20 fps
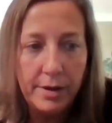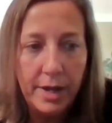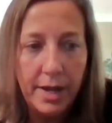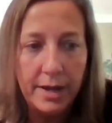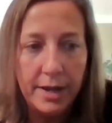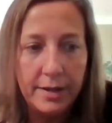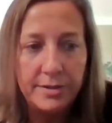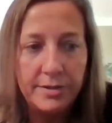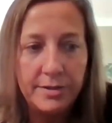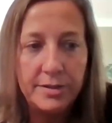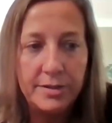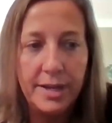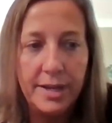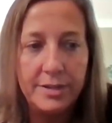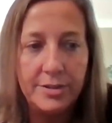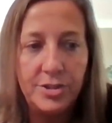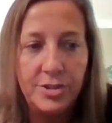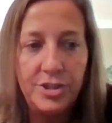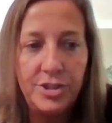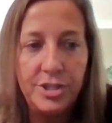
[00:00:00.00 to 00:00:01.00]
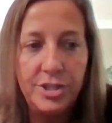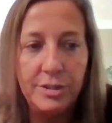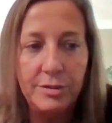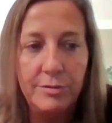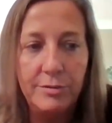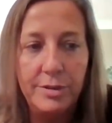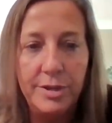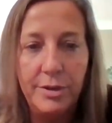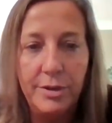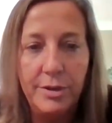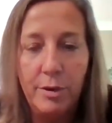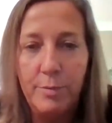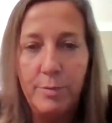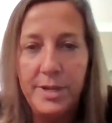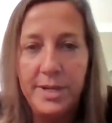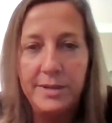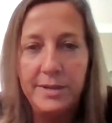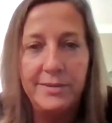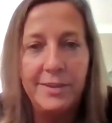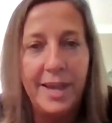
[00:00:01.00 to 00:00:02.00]
as as children,
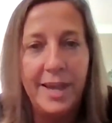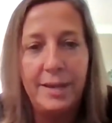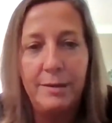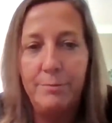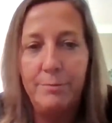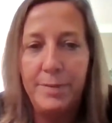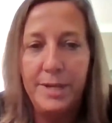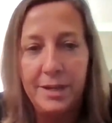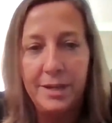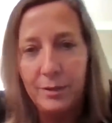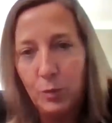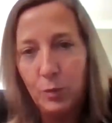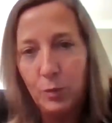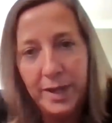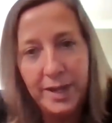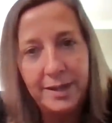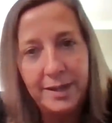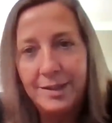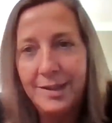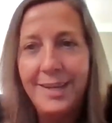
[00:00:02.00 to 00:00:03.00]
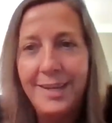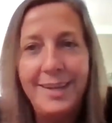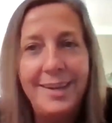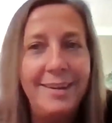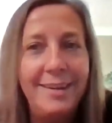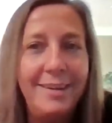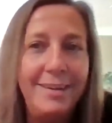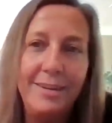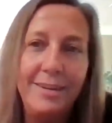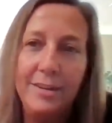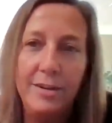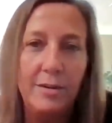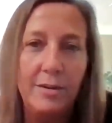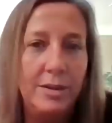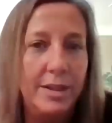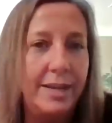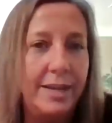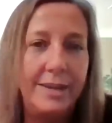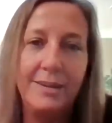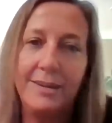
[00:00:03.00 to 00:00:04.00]
nobody's like being wiggly, you know,
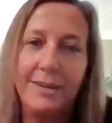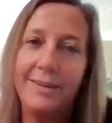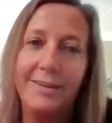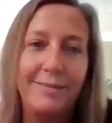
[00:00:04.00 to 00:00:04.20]
like